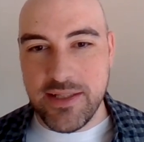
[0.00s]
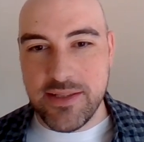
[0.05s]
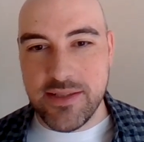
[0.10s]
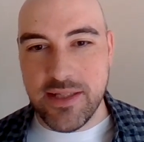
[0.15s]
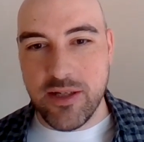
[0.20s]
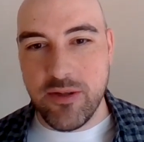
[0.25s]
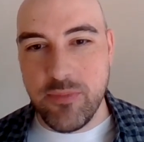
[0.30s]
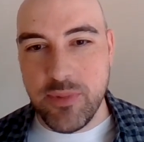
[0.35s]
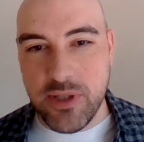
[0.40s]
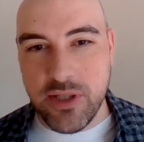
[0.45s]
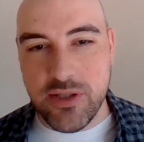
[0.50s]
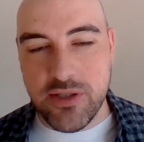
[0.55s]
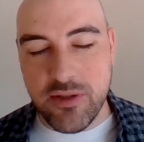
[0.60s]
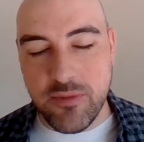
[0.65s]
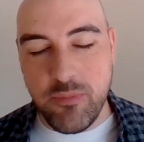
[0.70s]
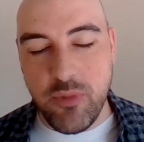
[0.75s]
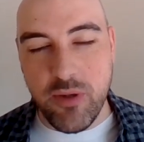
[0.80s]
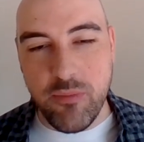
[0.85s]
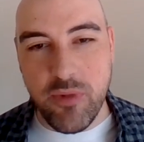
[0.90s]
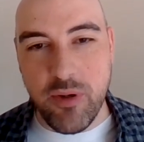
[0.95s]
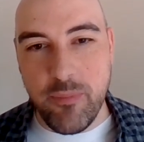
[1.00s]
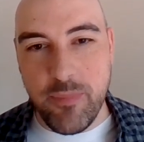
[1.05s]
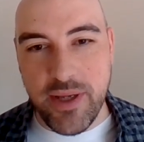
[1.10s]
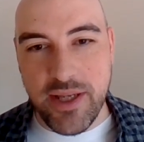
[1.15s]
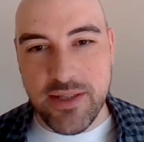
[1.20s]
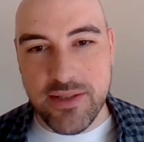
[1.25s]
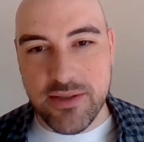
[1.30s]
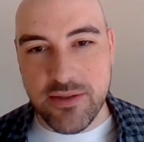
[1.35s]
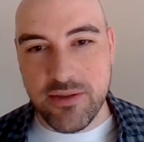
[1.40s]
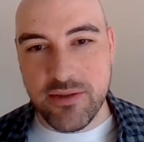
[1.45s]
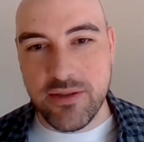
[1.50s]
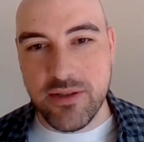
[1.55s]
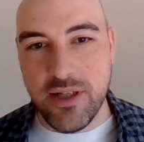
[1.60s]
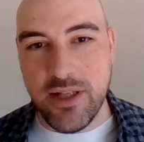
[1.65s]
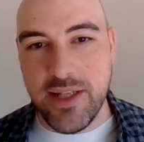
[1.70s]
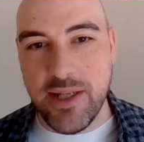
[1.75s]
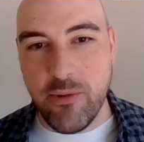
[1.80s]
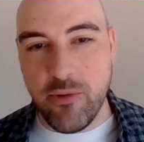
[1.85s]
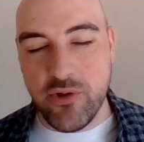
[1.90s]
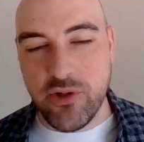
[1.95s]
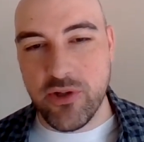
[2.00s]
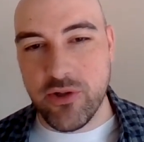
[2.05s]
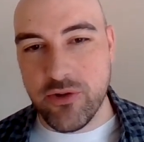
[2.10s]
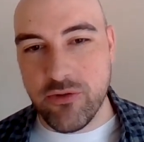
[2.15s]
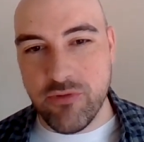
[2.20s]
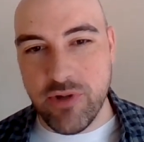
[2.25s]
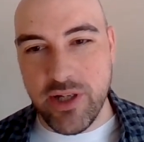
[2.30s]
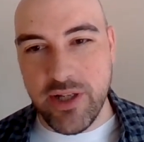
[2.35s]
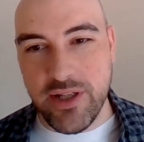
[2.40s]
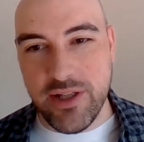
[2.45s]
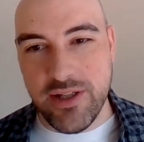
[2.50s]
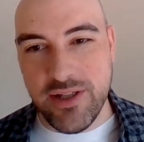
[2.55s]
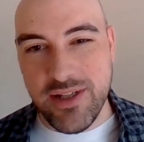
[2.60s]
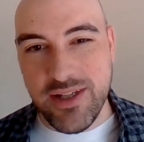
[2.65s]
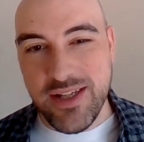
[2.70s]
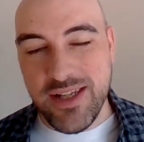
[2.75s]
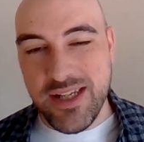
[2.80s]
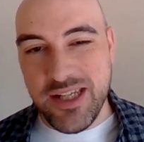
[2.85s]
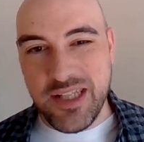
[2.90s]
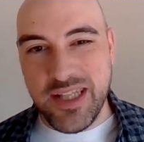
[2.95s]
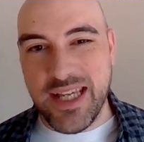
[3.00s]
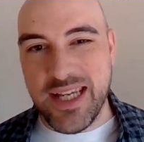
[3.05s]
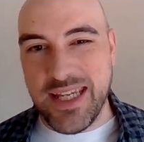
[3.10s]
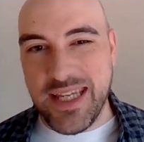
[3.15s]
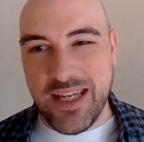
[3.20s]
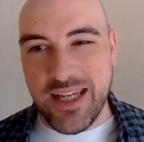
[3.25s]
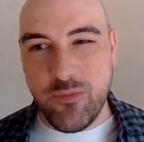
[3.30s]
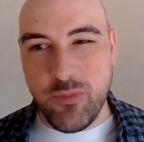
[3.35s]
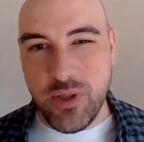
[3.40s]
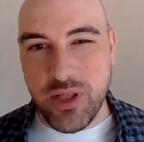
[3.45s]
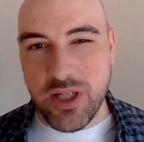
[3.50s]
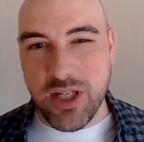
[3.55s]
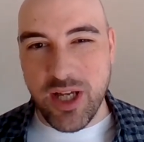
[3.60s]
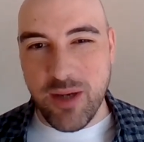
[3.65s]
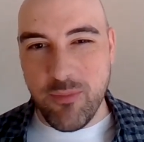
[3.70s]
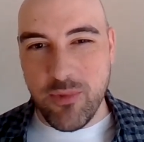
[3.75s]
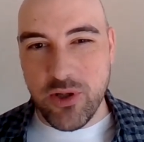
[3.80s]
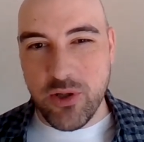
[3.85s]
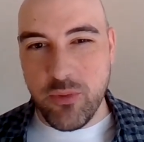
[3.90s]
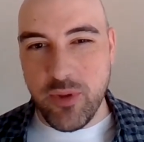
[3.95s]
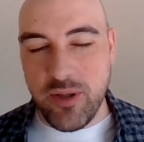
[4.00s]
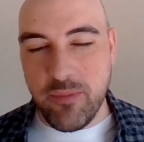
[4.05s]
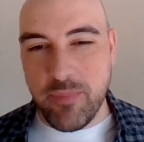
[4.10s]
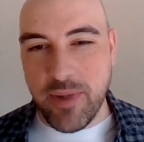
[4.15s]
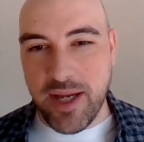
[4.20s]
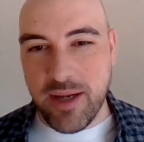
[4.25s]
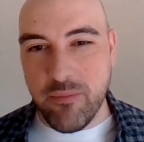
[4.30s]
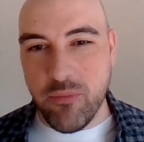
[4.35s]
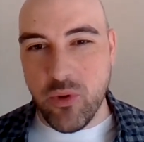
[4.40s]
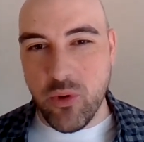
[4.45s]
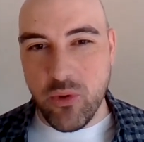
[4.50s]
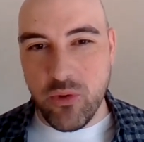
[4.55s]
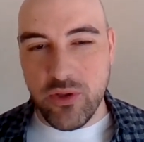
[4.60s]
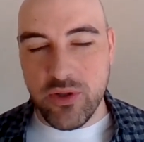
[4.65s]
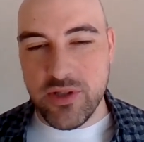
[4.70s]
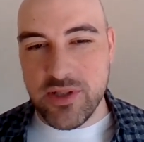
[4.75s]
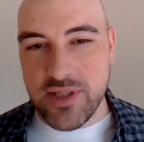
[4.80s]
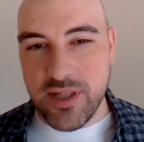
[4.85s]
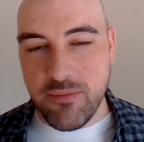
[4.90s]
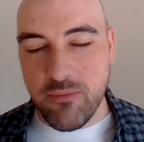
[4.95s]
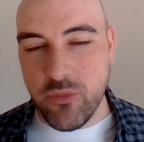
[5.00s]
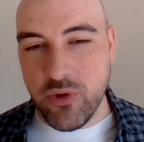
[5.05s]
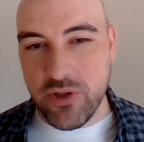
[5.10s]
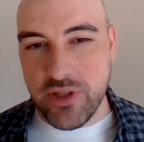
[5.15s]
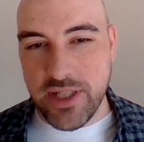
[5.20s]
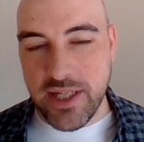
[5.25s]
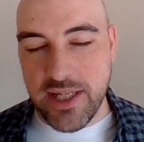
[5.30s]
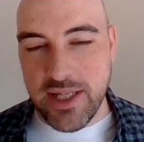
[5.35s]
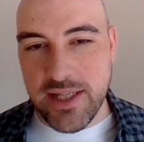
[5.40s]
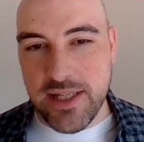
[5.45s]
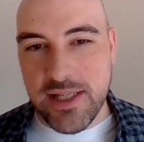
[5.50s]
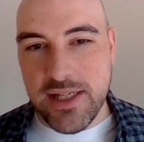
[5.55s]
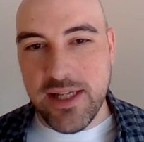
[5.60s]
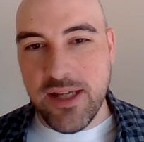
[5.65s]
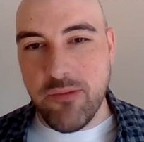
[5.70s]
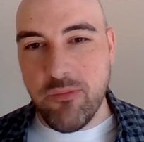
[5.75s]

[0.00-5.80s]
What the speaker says: So because I put my bets on and there was non-runner, that gave me a couple of quid back more than some would get.